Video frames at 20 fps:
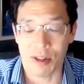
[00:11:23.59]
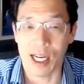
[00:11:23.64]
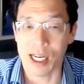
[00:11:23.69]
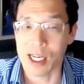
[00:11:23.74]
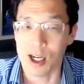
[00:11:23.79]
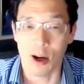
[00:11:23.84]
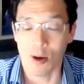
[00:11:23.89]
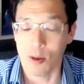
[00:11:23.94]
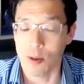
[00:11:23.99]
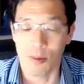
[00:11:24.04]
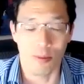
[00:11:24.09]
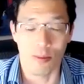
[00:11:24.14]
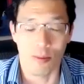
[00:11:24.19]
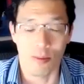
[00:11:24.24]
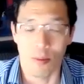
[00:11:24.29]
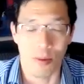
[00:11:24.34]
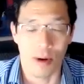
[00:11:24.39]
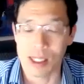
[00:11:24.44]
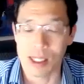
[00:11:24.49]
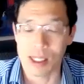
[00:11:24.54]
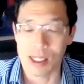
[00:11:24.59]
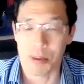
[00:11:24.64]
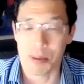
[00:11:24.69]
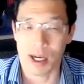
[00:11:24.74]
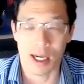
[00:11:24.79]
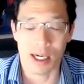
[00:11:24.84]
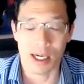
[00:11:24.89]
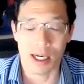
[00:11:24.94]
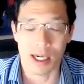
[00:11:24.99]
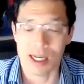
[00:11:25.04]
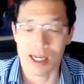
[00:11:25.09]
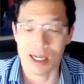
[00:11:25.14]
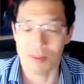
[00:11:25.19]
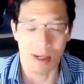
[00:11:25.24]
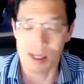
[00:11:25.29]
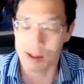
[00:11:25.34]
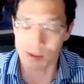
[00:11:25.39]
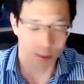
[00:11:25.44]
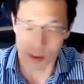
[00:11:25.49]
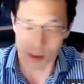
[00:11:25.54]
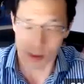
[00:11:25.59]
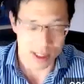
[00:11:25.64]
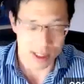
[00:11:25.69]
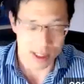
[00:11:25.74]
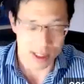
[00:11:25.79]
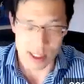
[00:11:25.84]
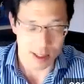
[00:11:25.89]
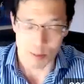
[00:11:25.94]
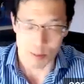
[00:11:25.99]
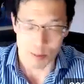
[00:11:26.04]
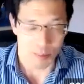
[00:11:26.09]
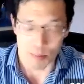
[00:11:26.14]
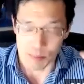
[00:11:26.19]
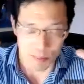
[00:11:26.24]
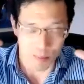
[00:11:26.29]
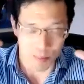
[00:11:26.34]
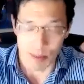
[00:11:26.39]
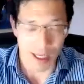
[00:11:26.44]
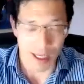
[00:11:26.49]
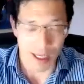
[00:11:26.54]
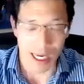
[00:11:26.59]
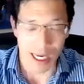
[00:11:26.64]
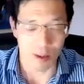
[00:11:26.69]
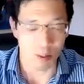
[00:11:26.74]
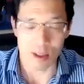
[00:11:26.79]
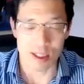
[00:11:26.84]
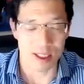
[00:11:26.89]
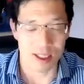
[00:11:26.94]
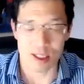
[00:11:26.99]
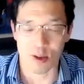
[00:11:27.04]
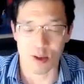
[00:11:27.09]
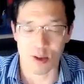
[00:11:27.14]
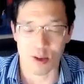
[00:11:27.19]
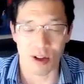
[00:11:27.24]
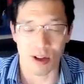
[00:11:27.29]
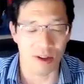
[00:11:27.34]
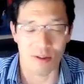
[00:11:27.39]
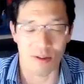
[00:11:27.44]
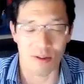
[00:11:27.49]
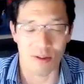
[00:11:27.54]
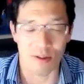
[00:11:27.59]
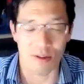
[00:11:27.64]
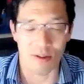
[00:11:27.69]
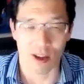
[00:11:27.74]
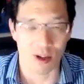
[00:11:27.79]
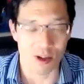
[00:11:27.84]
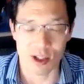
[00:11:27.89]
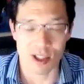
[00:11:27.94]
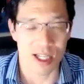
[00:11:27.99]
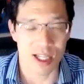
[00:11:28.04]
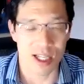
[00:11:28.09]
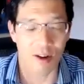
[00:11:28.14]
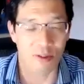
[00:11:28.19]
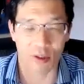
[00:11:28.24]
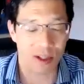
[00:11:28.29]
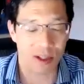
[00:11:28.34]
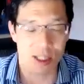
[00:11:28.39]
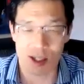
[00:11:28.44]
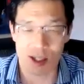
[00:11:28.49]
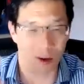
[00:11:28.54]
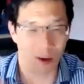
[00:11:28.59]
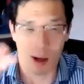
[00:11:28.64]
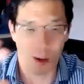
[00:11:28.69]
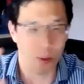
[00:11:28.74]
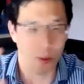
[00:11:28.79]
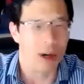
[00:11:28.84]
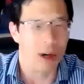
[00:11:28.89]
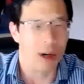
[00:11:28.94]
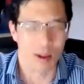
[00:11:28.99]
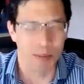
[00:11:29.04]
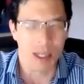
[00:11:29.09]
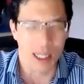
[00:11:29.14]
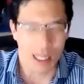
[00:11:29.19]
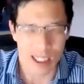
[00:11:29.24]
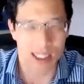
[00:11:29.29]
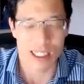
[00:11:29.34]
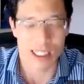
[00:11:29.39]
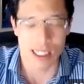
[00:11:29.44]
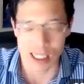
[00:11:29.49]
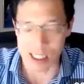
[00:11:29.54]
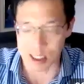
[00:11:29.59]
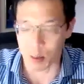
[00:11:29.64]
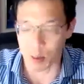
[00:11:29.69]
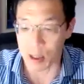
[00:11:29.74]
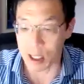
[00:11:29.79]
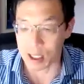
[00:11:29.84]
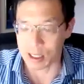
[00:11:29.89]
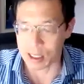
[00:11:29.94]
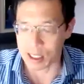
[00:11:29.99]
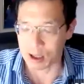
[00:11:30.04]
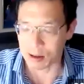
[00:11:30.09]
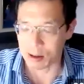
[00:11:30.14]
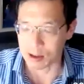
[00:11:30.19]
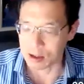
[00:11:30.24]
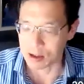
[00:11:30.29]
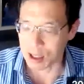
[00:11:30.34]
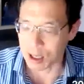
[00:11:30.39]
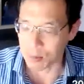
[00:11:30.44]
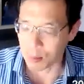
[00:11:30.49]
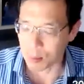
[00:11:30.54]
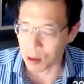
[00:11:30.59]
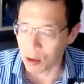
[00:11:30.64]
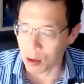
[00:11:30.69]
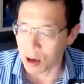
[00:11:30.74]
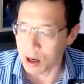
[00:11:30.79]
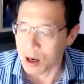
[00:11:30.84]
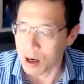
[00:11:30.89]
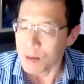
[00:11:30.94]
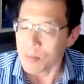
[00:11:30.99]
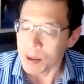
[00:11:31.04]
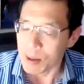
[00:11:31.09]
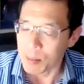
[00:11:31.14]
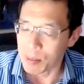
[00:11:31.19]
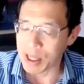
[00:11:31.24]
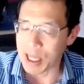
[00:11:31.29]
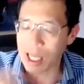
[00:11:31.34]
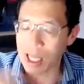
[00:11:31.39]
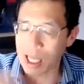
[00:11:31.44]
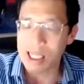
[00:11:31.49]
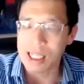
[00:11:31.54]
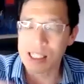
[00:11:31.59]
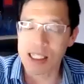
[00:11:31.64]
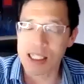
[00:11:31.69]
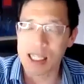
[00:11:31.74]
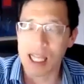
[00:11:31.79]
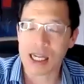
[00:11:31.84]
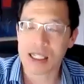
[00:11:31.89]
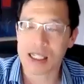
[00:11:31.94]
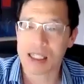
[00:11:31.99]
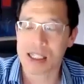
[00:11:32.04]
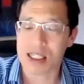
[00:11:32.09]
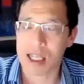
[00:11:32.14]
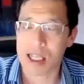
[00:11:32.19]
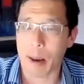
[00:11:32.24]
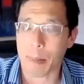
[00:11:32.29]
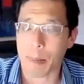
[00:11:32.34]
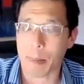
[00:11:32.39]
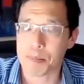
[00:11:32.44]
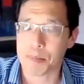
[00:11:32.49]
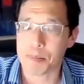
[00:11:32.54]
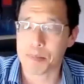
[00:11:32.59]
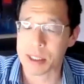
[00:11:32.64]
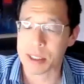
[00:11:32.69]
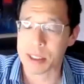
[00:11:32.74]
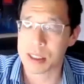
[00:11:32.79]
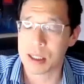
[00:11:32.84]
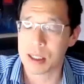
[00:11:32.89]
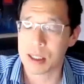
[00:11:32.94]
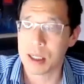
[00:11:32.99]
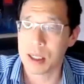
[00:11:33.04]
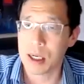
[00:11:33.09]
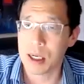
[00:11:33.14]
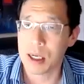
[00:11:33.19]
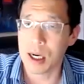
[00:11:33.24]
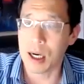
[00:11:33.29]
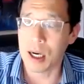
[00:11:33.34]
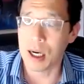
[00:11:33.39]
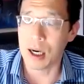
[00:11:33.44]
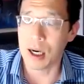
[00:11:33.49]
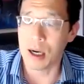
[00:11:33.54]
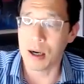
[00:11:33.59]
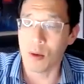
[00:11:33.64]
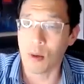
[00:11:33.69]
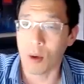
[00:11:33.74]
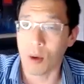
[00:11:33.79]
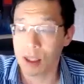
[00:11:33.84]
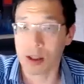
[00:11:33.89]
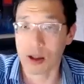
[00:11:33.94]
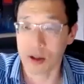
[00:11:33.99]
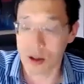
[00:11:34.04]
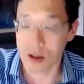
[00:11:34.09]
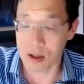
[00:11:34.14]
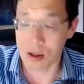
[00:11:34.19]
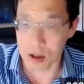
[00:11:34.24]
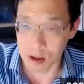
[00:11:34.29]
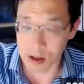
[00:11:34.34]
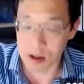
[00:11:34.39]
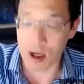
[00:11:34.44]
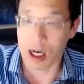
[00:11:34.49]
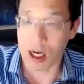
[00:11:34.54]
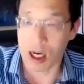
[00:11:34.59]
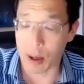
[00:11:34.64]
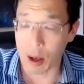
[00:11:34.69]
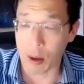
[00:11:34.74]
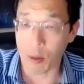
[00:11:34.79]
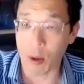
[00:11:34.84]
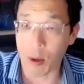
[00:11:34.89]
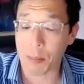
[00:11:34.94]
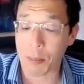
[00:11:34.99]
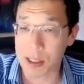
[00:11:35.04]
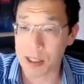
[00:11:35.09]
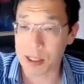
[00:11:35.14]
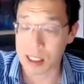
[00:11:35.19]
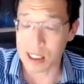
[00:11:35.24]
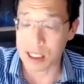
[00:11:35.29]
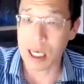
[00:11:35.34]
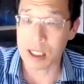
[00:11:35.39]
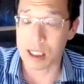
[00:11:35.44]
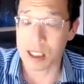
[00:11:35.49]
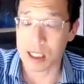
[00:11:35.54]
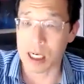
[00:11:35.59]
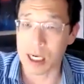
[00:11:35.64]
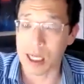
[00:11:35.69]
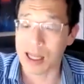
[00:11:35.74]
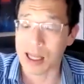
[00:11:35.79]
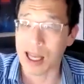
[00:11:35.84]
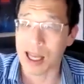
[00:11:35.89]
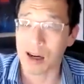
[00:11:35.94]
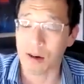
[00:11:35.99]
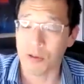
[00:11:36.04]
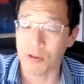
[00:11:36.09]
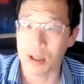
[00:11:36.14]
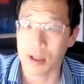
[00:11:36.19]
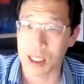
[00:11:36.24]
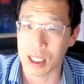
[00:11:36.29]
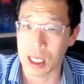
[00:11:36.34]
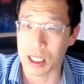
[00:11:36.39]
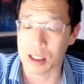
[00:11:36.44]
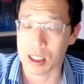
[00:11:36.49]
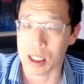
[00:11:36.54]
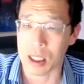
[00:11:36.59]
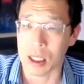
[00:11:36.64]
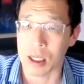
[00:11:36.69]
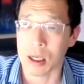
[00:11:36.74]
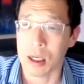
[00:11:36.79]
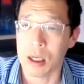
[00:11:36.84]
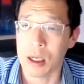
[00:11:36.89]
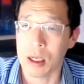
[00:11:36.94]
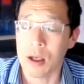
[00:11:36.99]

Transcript: I know once upon a time my head was just full of other stuff, and so I wouldn't be listening as well, and I would do that more. But then these next steps, well, you talked about representation and then affiliation.